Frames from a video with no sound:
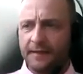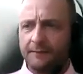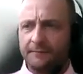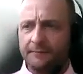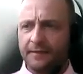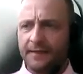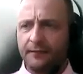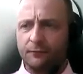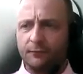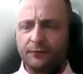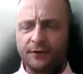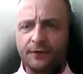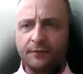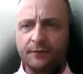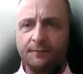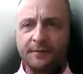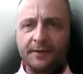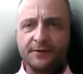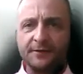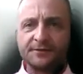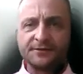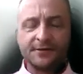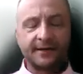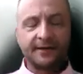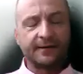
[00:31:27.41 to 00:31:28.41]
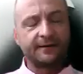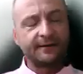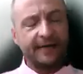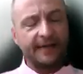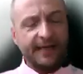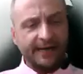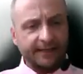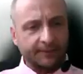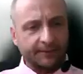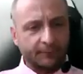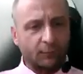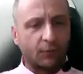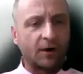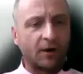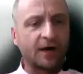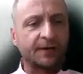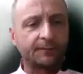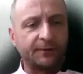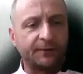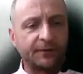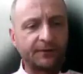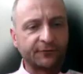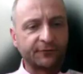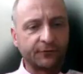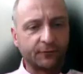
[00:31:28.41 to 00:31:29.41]
And I'm like, what do you mean? So I had him
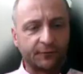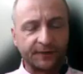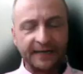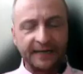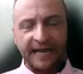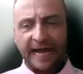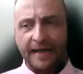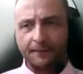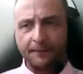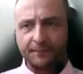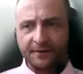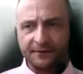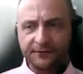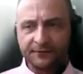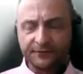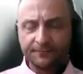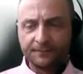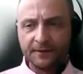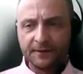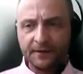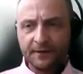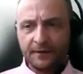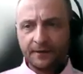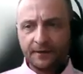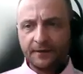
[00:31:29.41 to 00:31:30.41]
walk me through what happened.